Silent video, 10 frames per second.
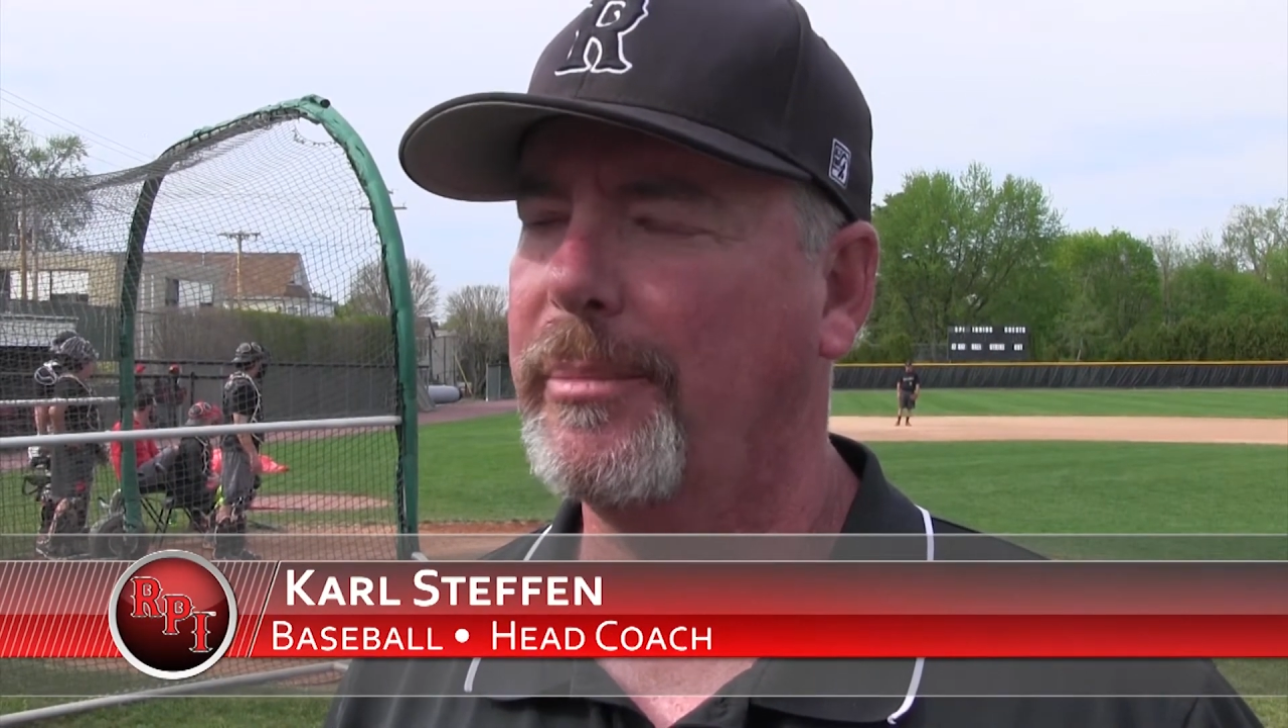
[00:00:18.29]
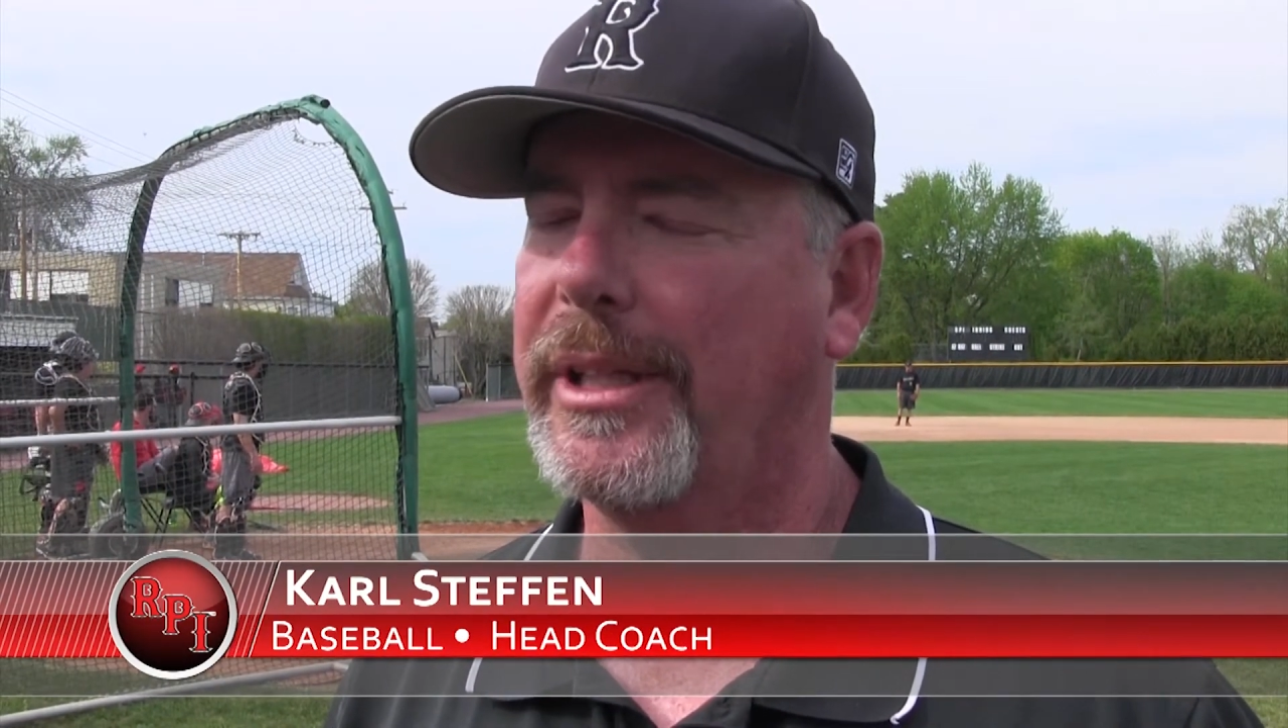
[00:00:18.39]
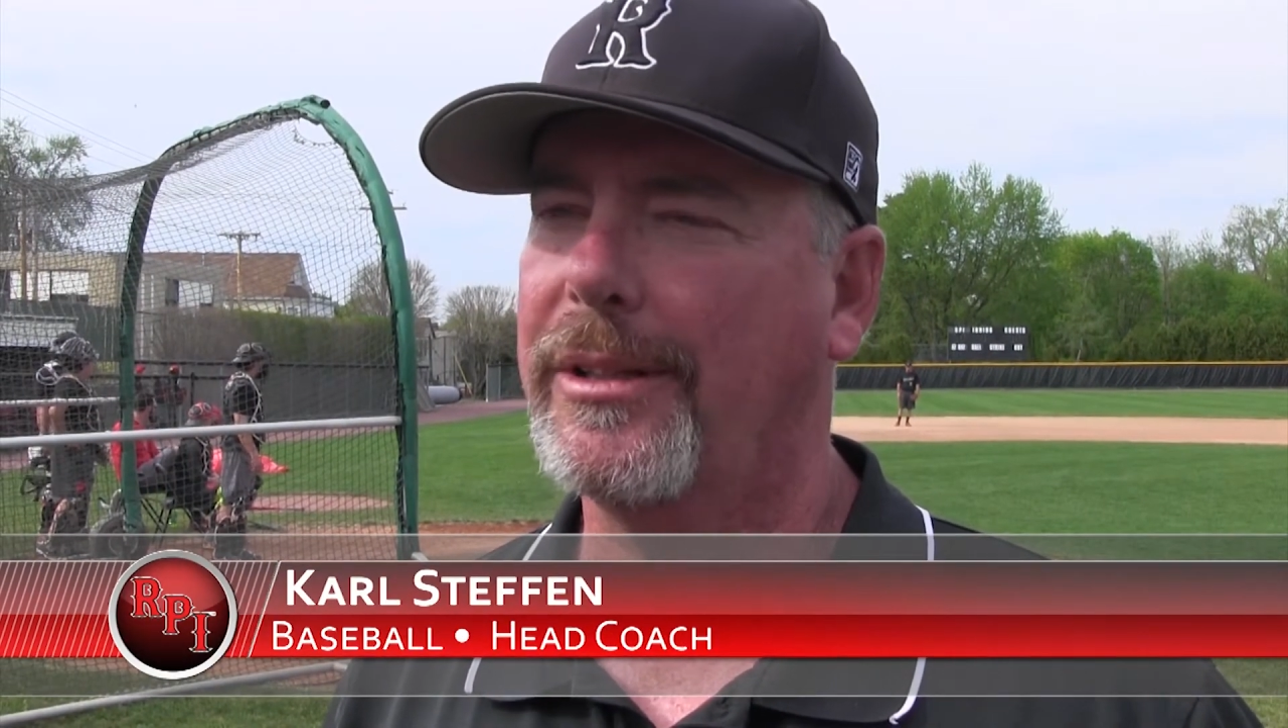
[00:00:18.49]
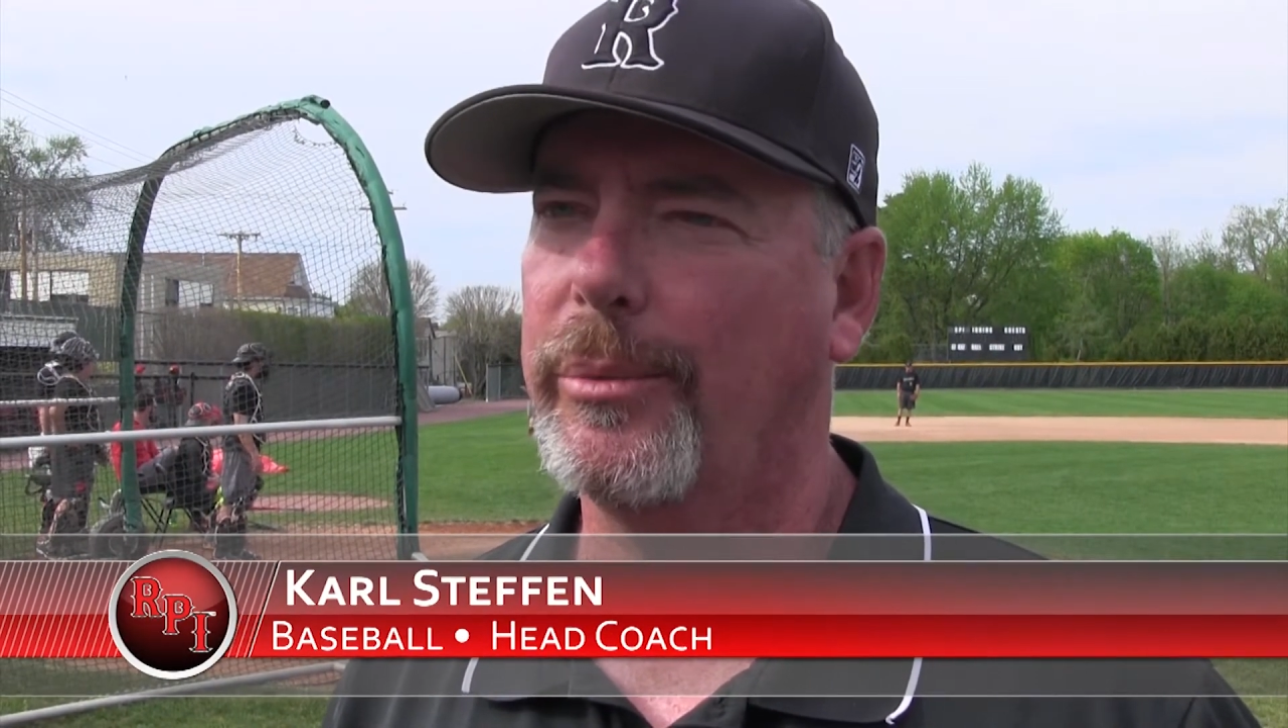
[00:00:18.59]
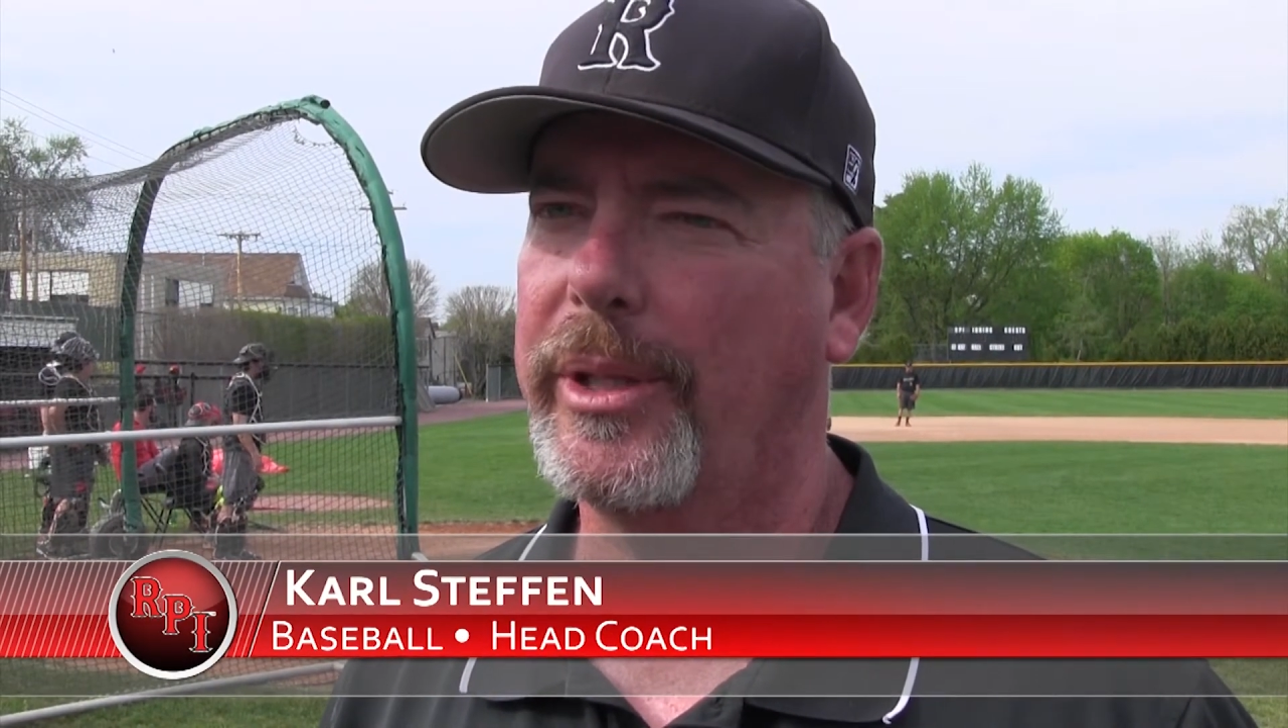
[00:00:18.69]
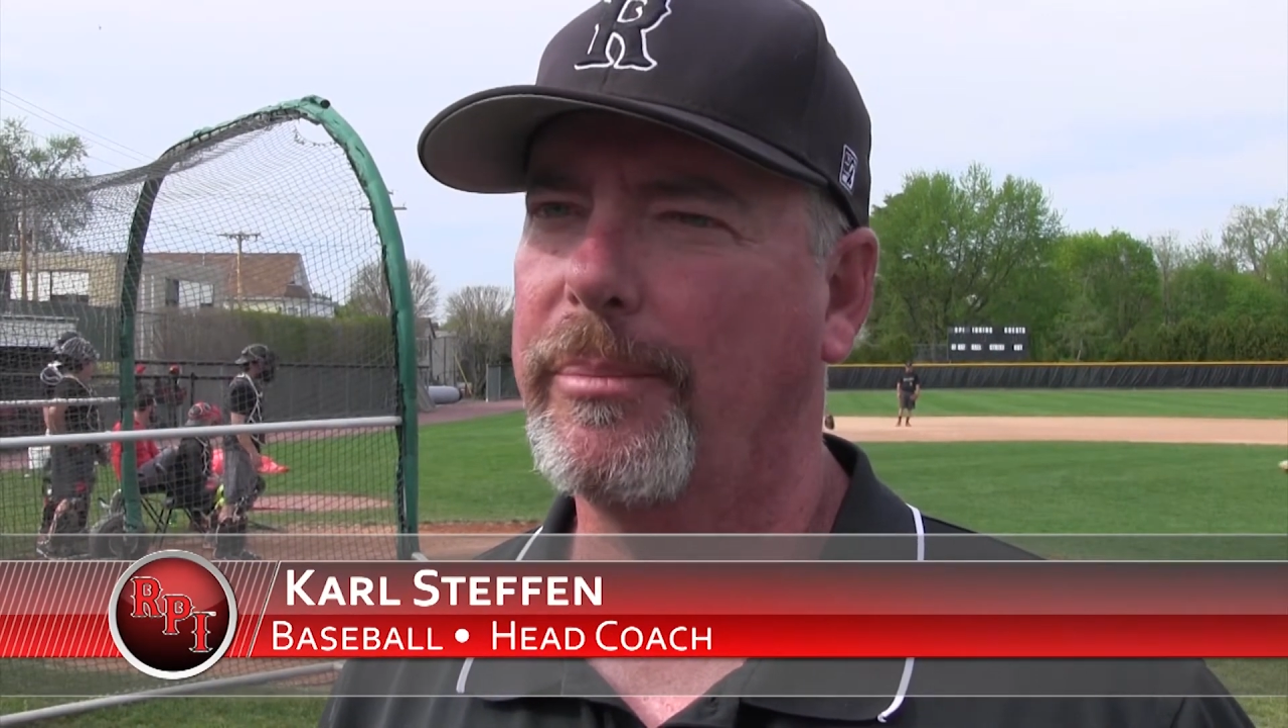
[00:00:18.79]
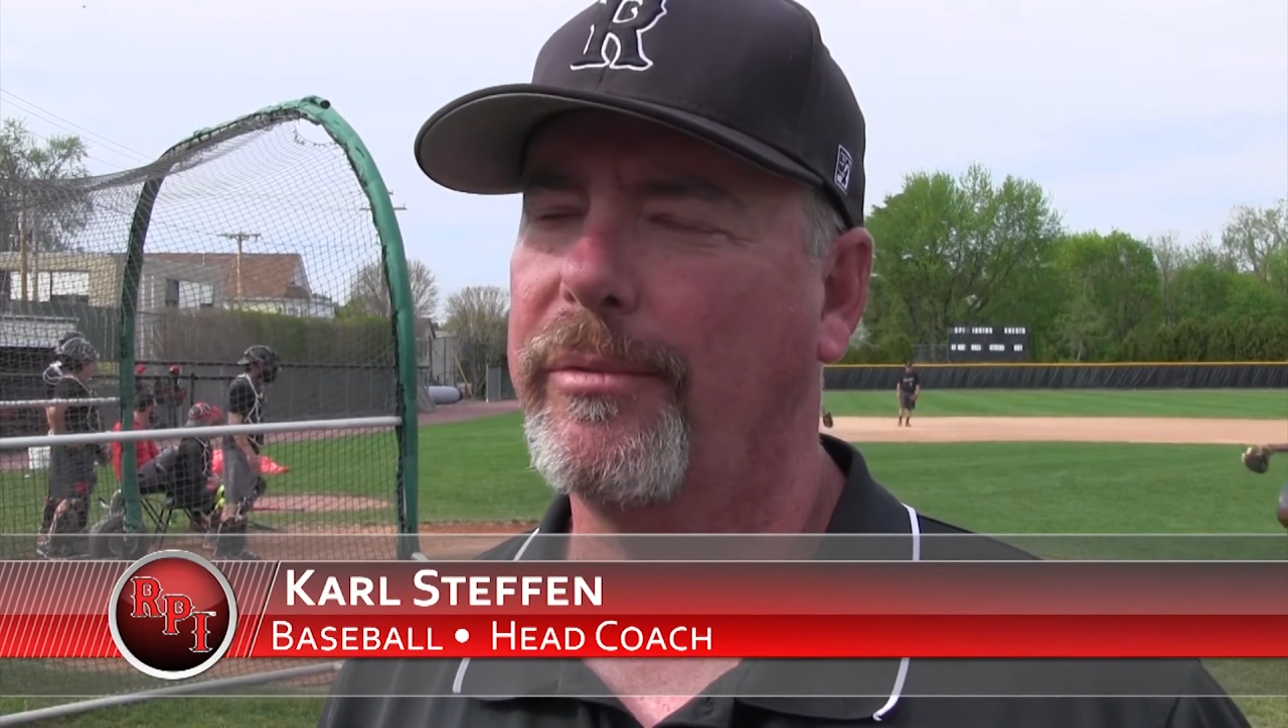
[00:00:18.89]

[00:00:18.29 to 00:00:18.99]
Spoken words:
bit the week